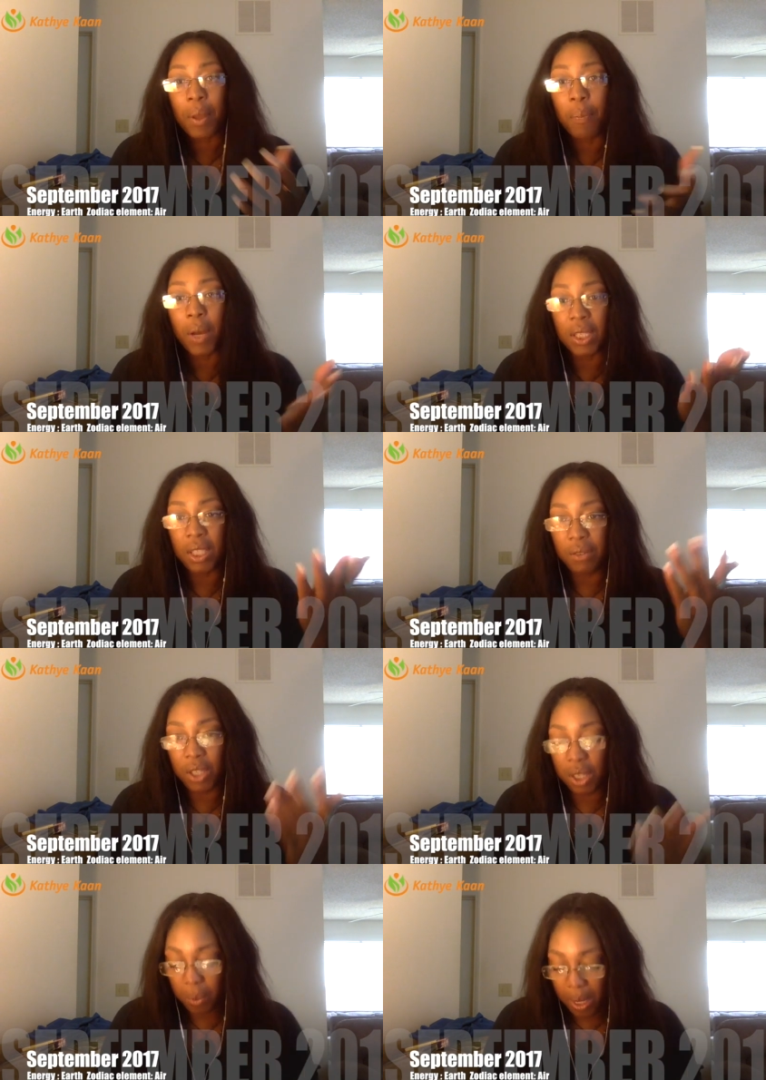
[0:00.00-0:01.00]
Positive
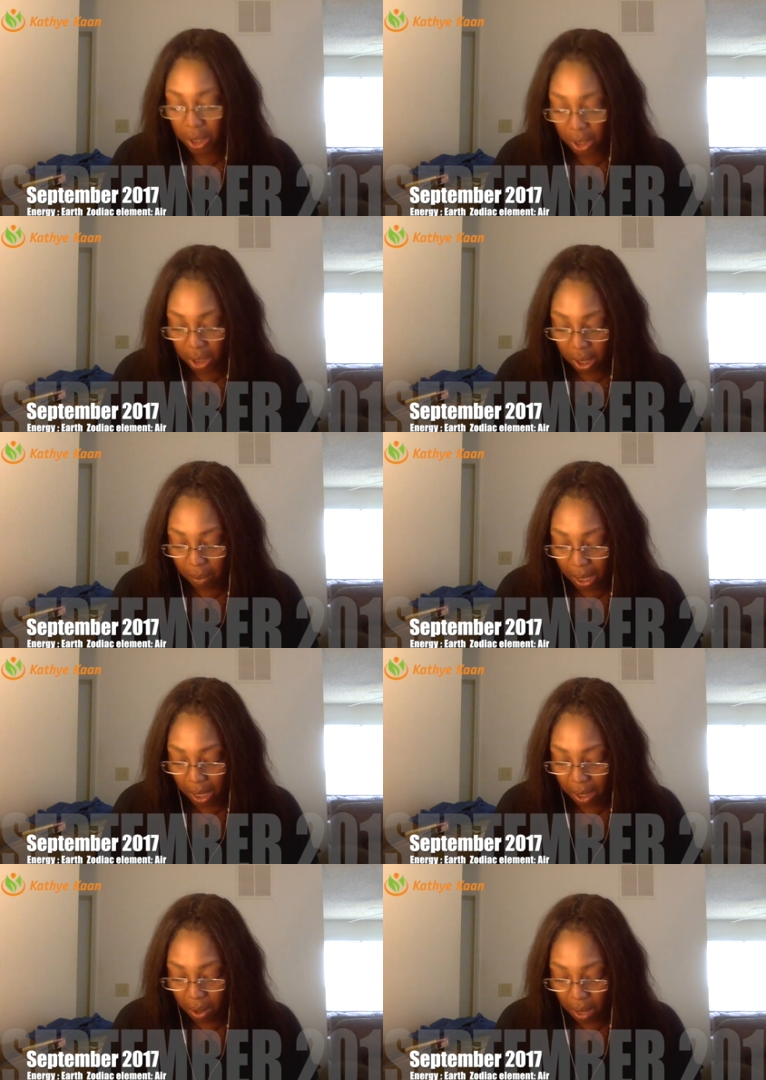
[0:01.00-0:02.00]
situations coming
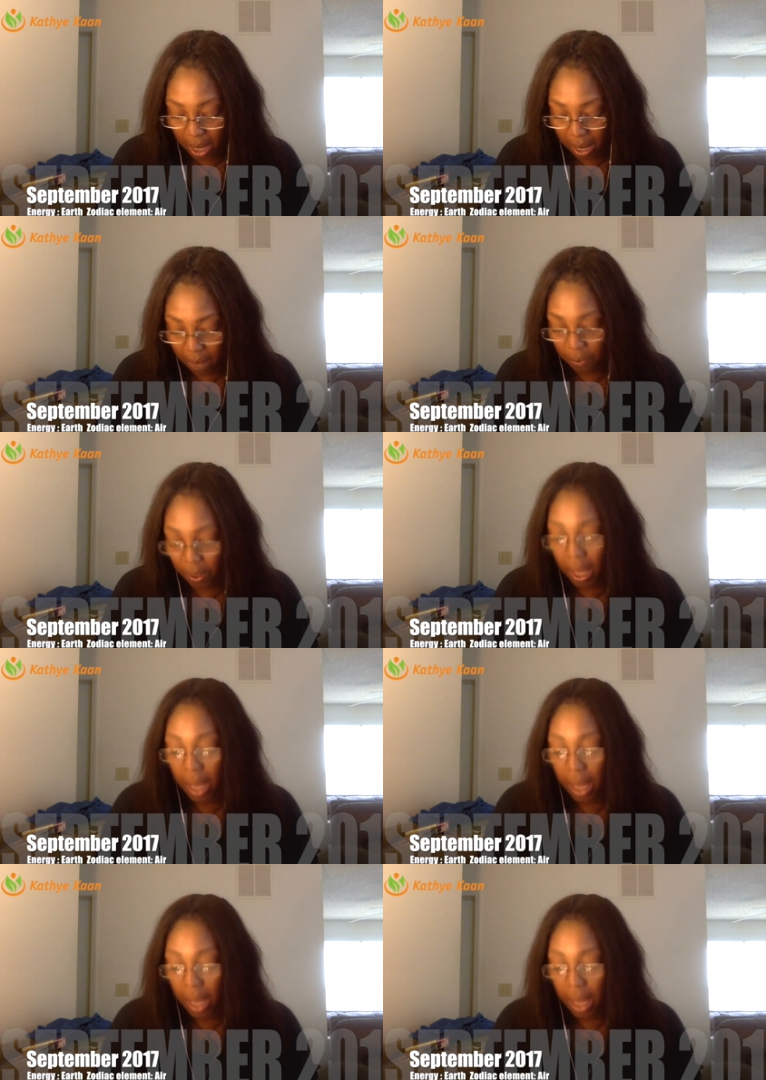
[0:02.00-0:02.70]
in your life.